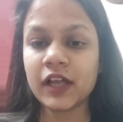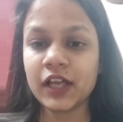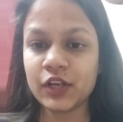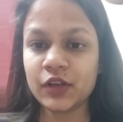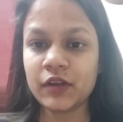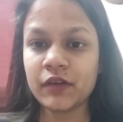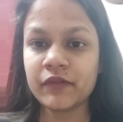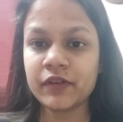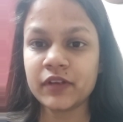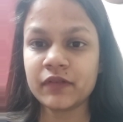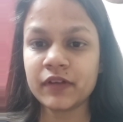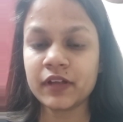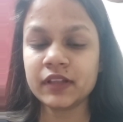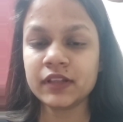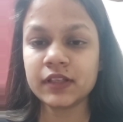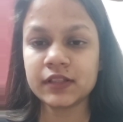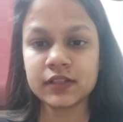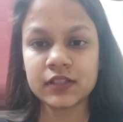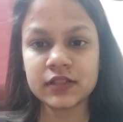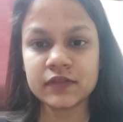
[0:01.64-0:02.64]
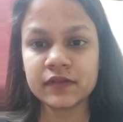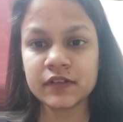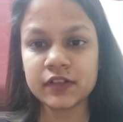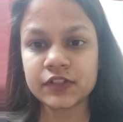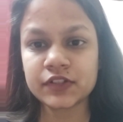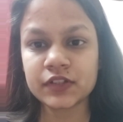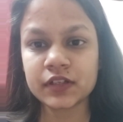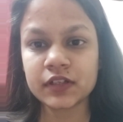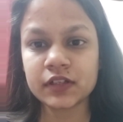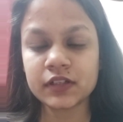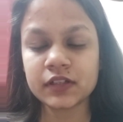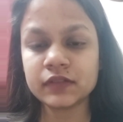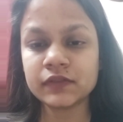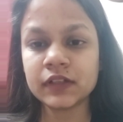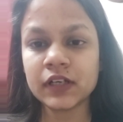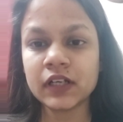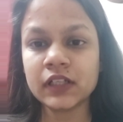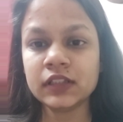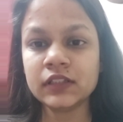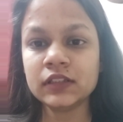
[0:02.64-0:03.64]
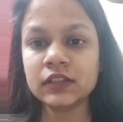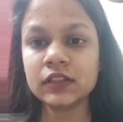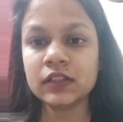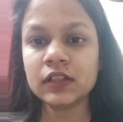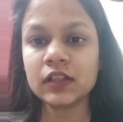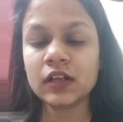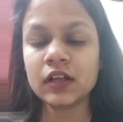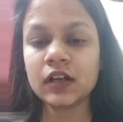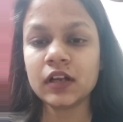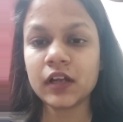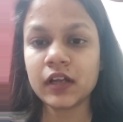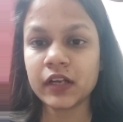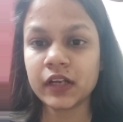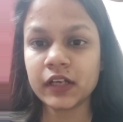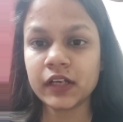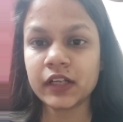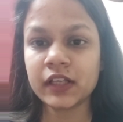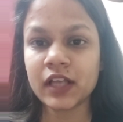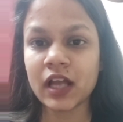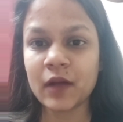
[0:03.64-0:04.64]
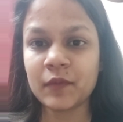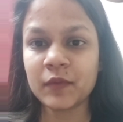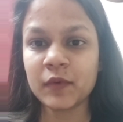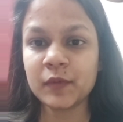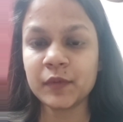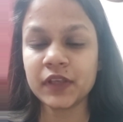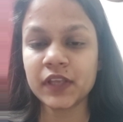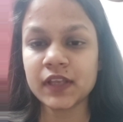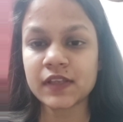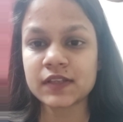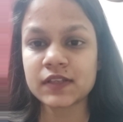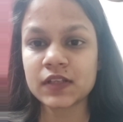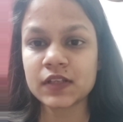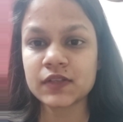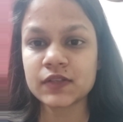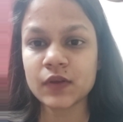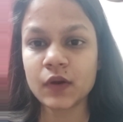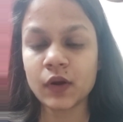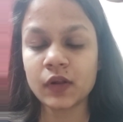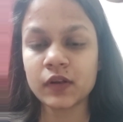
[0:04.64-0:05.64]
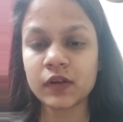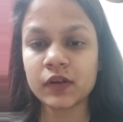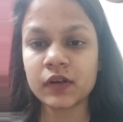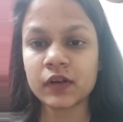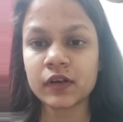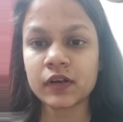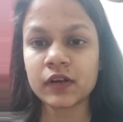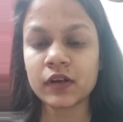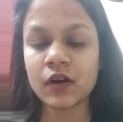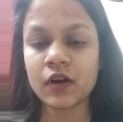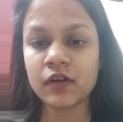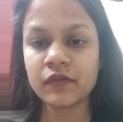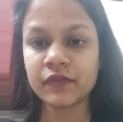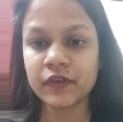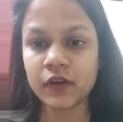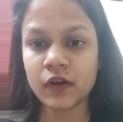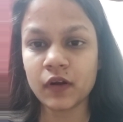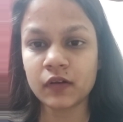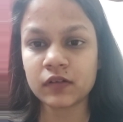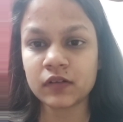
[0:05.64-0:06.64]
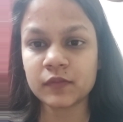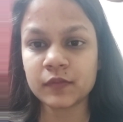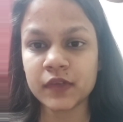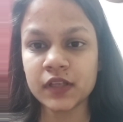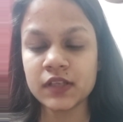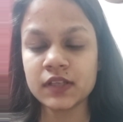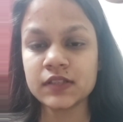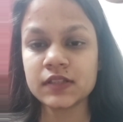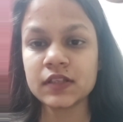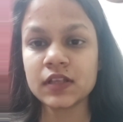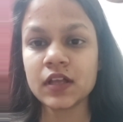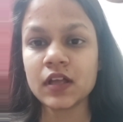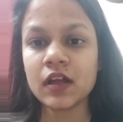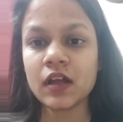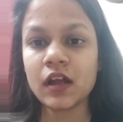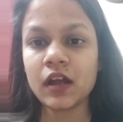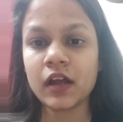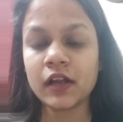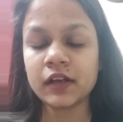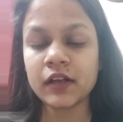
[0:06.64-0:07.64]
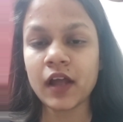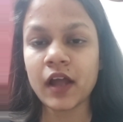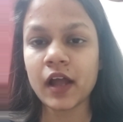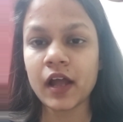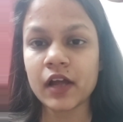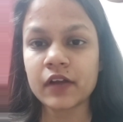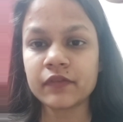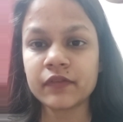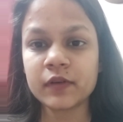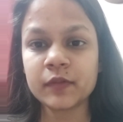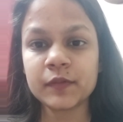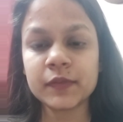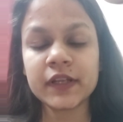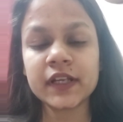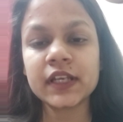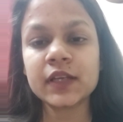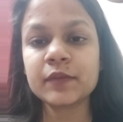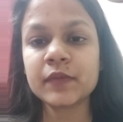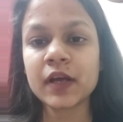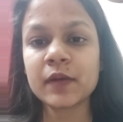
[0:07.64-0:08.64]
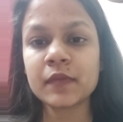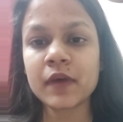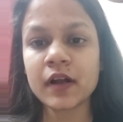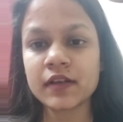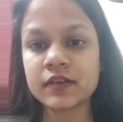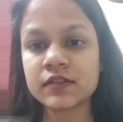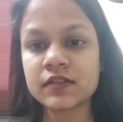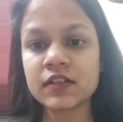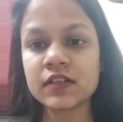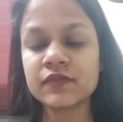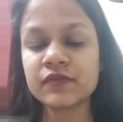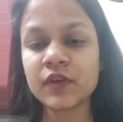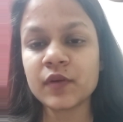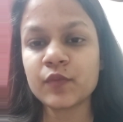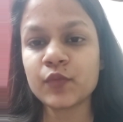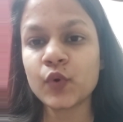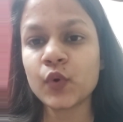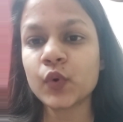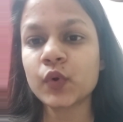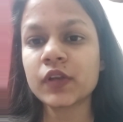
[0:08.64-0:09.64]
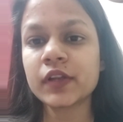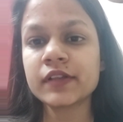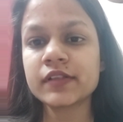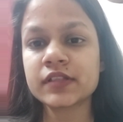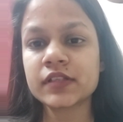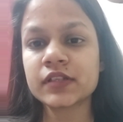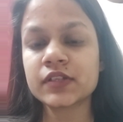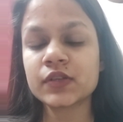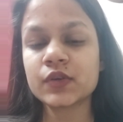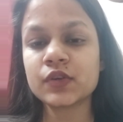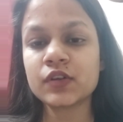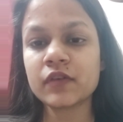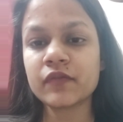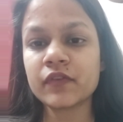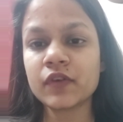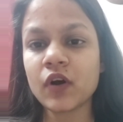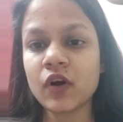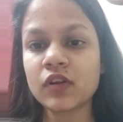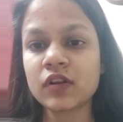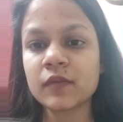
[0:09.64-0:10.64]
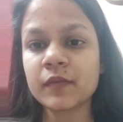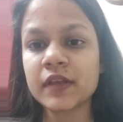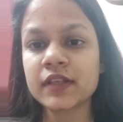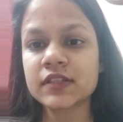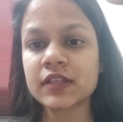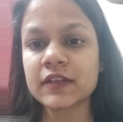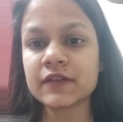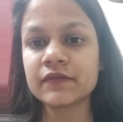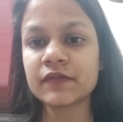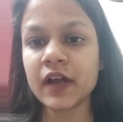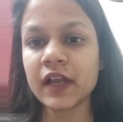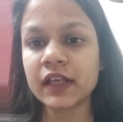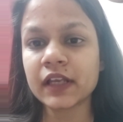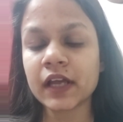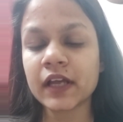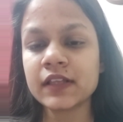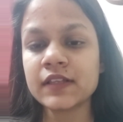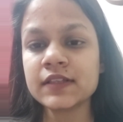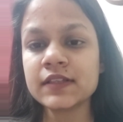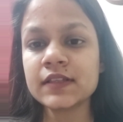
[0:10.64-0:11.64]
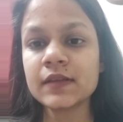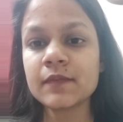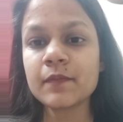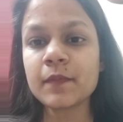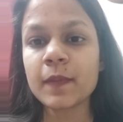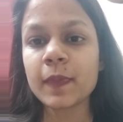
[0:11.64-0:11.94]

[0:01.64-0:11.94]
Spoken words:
Hello everyone, this is Varsha Agarwal. Currently, I'm a PhD scholar of economics and I have completed my master's from Gokhale Institute of Economics and Finance.